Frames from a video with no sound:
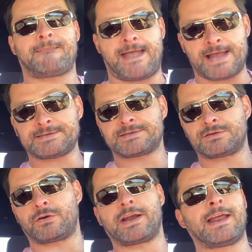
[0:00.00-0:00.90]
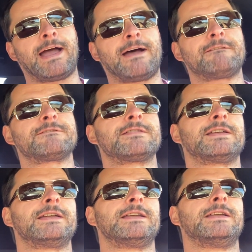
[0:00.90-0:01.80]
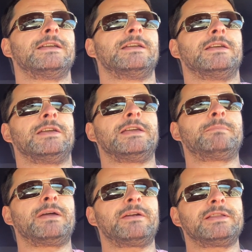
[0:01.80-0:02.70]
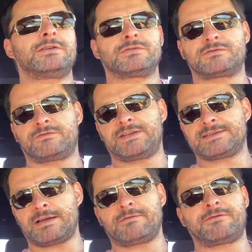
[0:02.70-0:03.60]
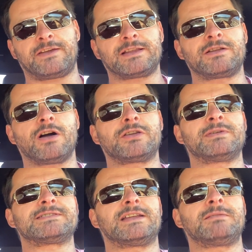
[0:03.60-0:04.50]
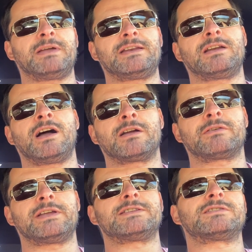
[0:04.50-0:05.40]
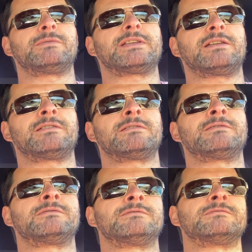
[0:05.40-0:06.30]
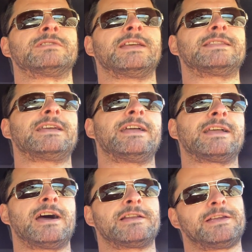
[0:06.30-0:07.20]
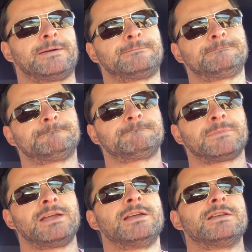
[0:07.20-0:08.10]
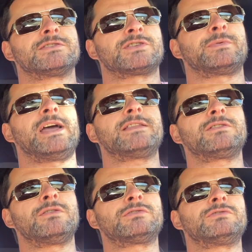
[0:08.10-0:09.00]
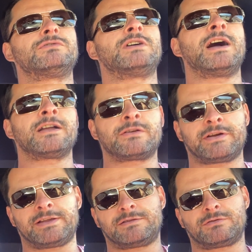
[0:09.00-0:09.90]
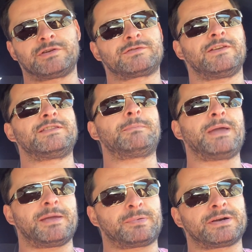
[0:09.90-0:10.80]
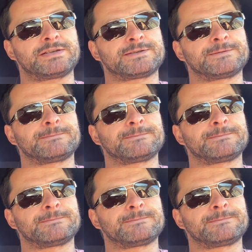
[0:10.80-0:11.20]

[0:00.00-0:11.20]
That's a story and a half he buried those visa fake documents that he made in Hungary so we can get the heck out of there. So we had to go to Hungary to retrieve the papers.